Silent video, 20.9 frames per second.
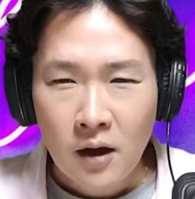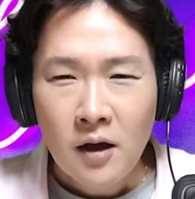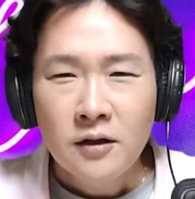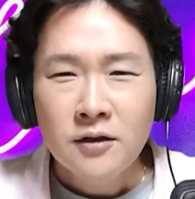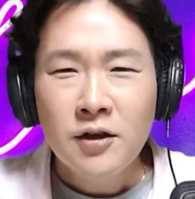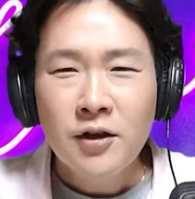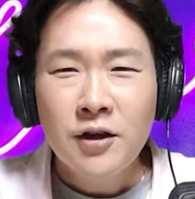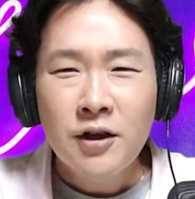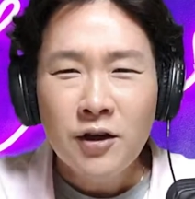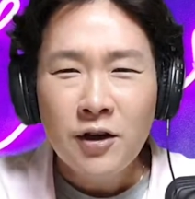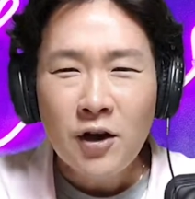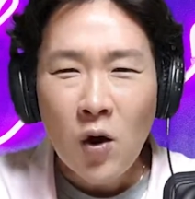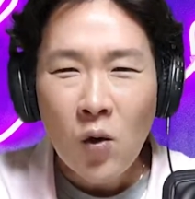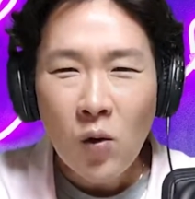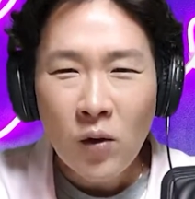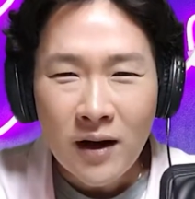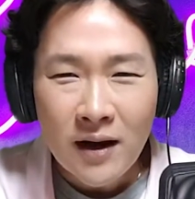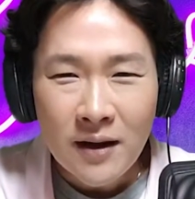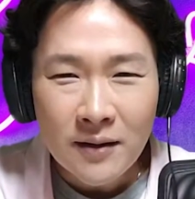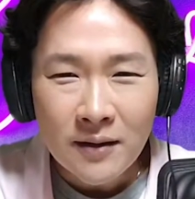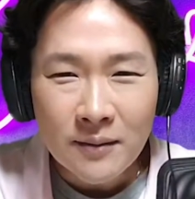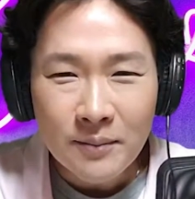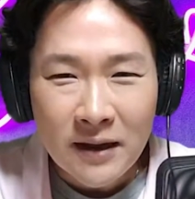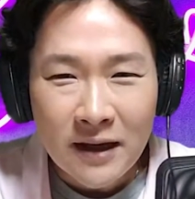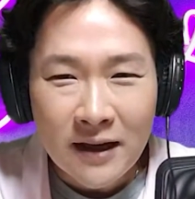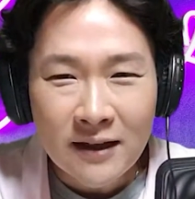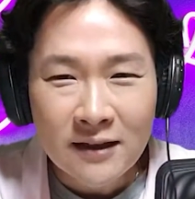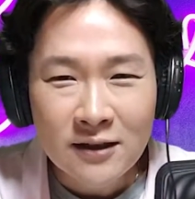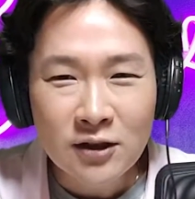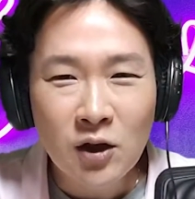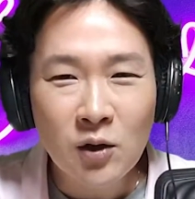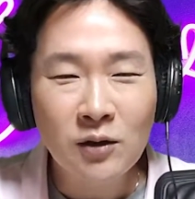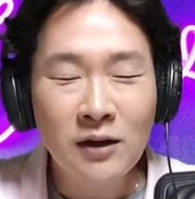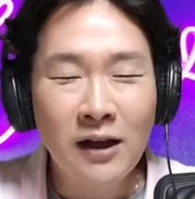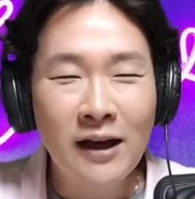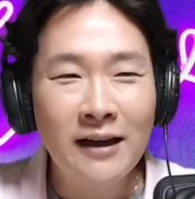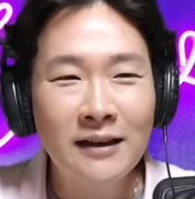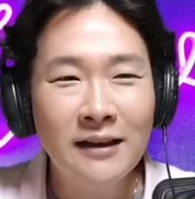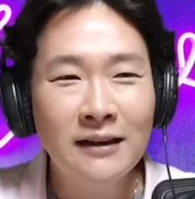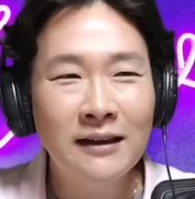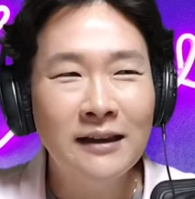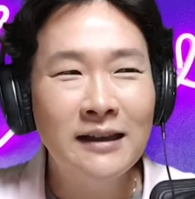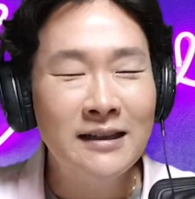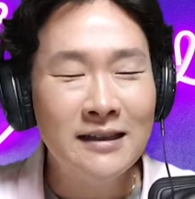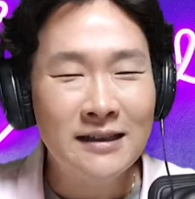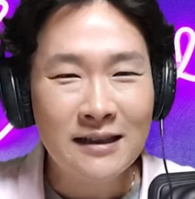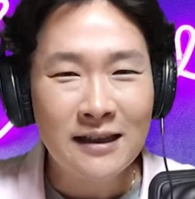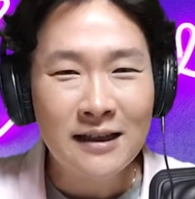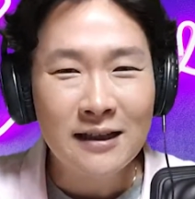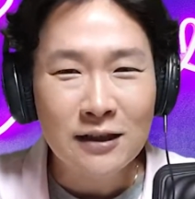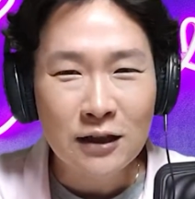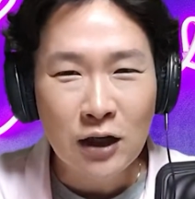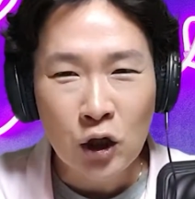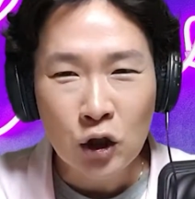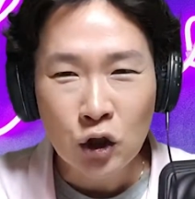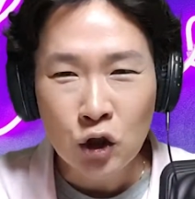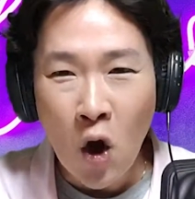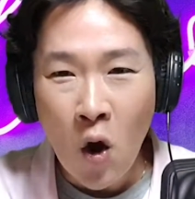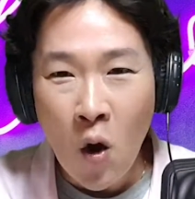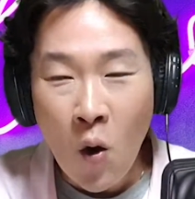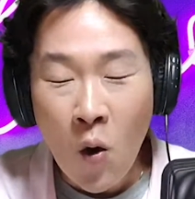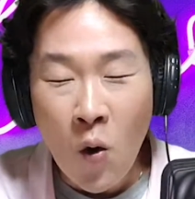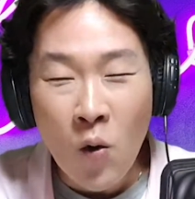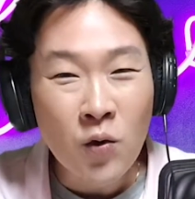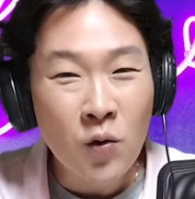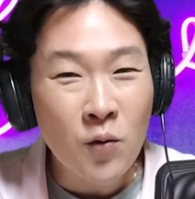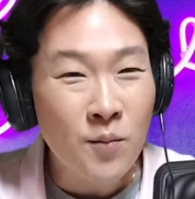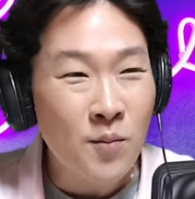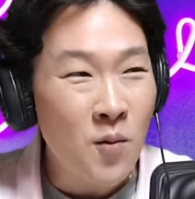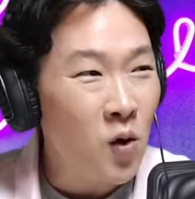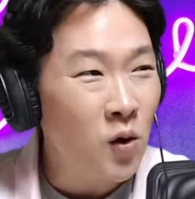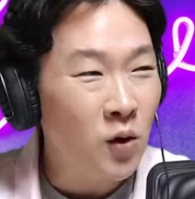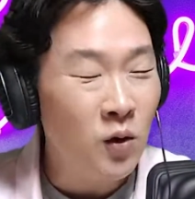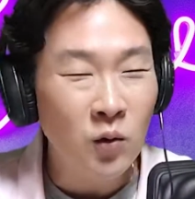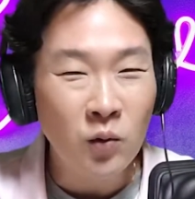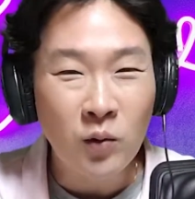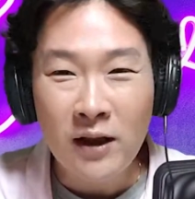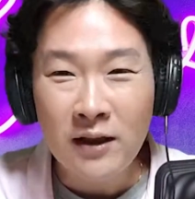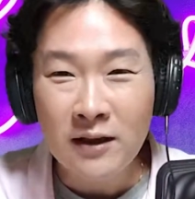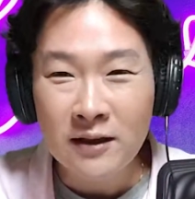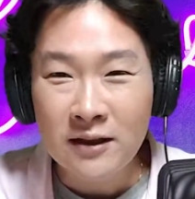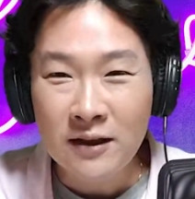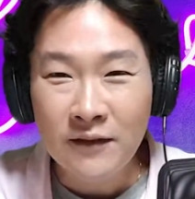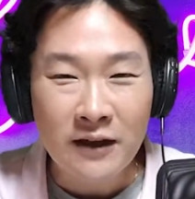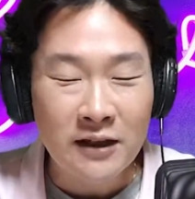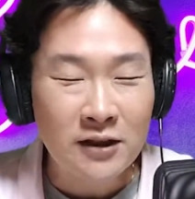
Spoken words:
So you know what I mean? So like, this is total moral relativity.